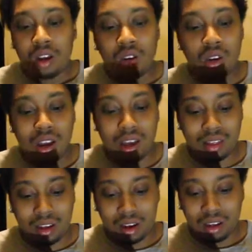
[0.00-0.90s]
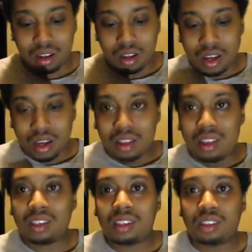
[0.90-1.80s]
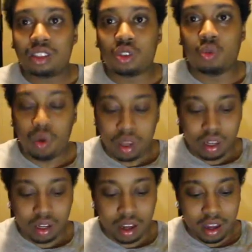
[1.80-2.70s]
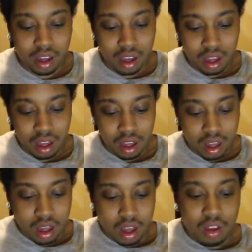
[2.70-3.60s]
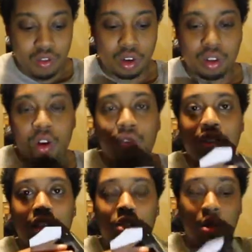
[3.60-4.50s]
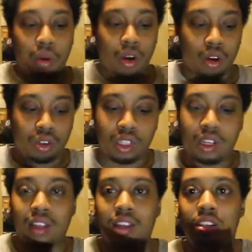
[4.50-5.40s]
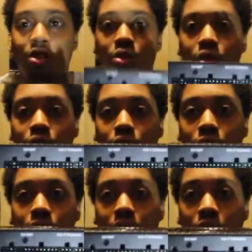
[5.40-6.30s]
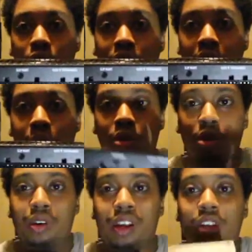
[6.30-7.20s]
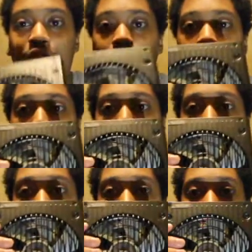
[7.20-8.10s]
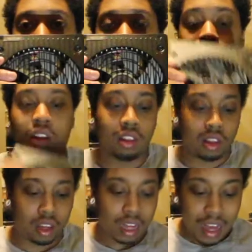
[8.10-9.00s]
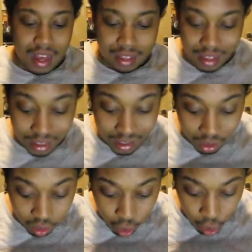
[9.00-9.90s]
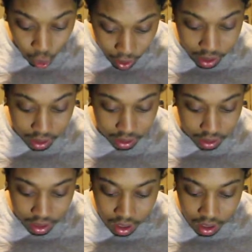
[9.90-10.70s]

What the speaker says: Look at that. This is just wicked. Like, you've got, obviously that's where your plug goes in, and there's where all your cables go in, and you've got a massive fan right there. This is wicked.